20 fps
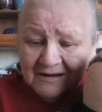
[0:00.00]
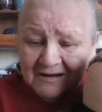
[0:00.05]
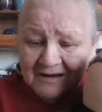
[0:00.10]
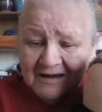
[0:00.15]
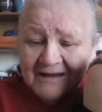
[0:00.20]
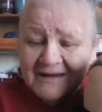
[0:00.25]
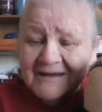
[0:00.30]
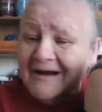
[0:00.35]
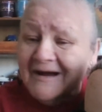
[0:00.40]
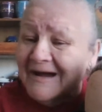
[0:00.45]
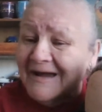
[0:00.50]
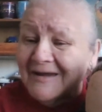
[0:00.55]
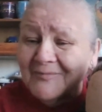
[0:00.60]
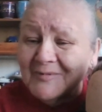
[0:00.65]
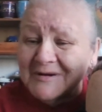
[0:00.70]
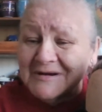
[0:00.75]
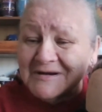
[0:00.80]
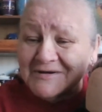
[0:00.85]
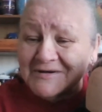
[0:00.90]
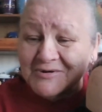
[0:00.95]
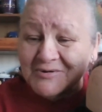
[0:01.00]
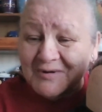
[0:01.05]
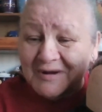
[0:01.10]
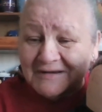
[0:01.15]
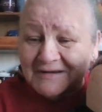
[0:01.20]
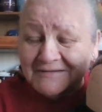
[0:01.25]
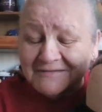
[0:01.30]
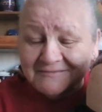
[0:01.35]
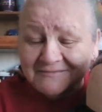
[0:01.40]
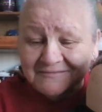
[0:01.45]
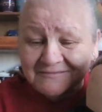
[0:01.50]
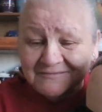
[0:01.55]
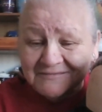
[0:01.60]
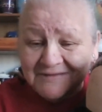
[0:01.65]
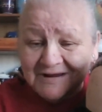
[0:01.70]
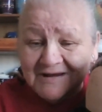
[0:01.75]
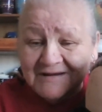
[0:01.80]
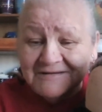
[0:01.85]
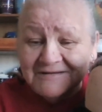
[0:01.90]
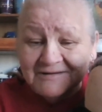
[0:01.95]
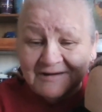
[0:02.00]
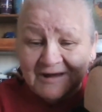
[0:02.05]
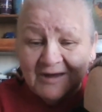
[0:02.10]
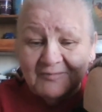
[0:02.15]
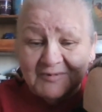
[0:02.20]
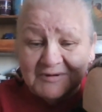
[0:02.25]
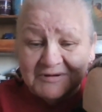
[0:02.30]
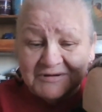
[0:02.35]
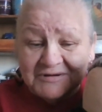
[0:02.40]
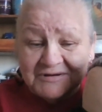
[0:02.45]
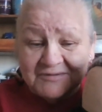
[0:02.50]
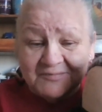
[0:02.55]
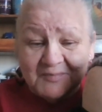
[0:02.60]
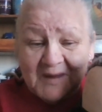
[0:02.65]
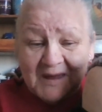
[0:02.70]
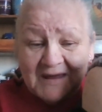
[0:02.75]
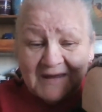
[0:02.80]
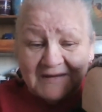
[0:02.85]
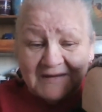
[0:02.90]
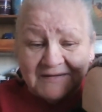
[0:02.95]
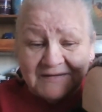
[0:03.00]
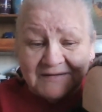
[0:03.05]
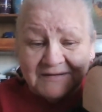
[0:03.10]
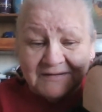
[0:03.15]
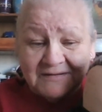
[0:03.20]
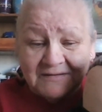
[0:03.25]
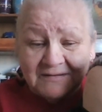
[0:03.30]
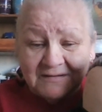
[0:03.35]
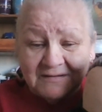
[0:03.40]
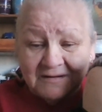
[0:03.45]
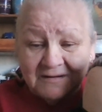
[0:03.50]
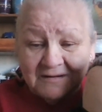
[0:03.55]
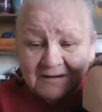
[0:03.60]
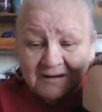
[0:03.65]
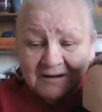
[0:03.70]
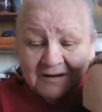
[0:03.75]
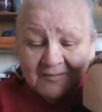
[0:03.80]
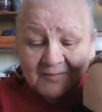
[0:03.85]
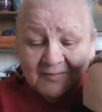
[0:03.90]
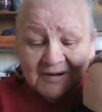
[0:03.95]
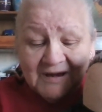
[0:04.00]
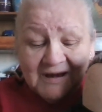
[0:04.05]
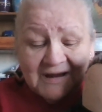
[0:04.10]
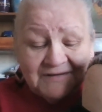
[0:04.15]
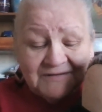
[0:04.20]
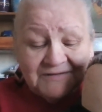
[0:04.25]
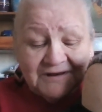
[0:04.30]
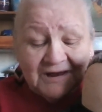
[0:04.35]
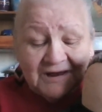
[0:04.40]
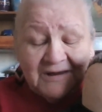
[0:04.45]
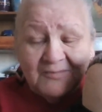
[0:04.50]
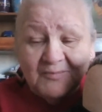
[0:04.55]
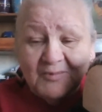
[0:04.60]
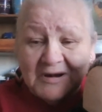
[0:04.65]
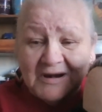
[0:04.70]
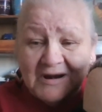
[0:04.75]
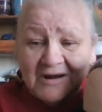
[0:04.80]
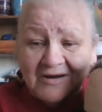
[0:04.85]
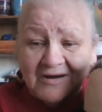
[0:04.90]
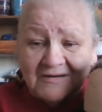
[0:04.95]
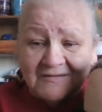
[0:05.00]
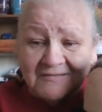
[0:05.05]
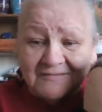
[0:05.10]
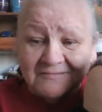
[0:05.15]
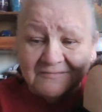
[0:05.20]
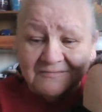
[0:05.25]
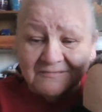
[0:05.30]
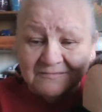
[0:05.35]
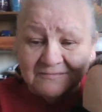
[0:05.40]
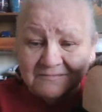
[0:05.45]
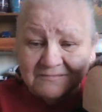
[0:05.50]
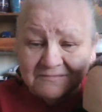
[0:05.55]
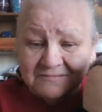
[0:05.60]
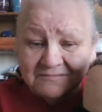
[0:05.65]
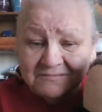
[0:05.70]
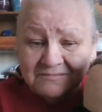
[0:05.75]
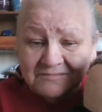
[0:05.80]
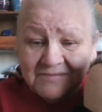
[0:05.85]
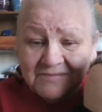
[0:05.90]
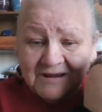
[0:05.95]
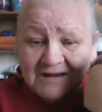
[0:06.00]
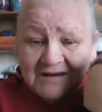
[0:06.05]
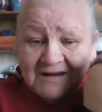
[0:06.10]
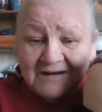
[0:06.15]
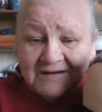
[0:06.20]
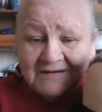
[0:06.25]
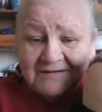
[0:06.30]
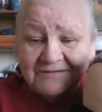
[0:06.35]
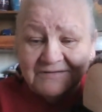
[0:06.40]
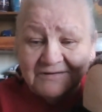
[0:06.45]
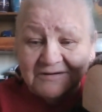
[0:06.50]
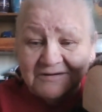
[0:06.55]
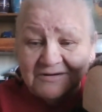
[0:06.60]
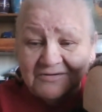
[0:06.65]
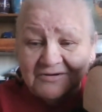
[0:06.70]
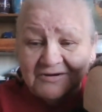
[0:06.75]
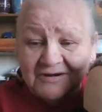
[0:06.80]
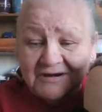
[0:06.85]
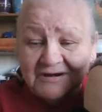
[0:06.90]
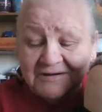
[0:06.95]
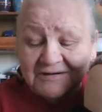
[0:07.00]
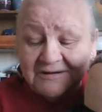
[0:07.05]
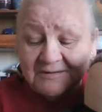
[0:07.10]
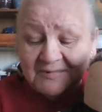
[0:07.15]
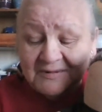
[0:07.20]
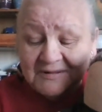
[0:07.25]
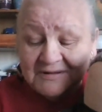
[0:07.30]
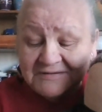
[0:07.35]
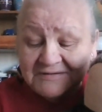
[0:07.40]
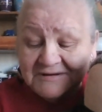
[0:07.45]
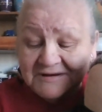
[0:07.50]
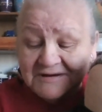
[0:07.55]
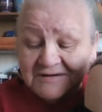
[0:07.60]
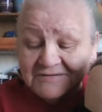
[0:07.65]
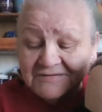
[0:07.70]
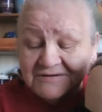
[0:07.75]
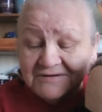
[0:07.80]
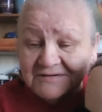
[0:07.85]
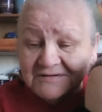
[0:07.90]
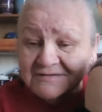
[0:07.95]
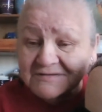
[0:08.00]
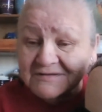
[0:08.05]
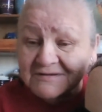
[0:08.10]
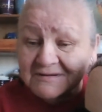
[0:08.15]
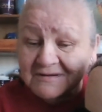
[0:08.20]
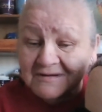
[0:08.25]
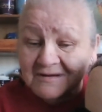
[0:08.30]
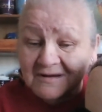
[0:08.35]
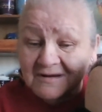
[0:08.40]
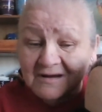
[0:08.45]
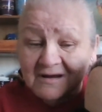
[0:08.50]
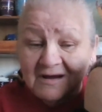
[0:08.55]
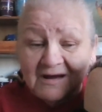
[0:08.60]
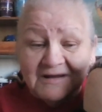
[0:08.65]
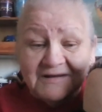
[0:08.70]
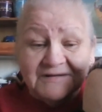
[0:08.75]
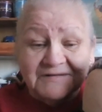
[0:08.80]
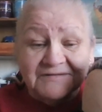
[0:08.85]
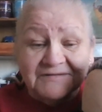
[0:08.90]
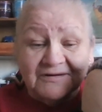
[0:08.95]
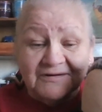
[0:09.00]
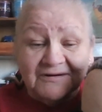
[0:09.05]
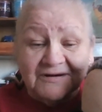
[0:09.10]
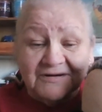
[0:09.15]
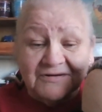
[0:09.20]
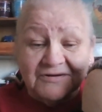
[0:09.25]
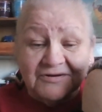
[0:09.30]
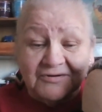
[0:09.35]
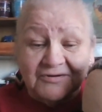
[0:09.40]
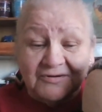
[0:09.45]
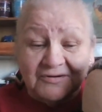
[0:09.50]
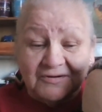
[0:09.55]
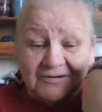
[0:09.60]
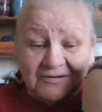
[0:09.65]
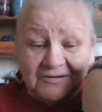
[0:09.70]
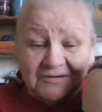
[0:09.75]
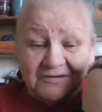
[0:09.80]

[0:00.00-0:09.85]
I wouldn't do it. I would just pass. But as time went on, and I started learning some of the teachings, I started to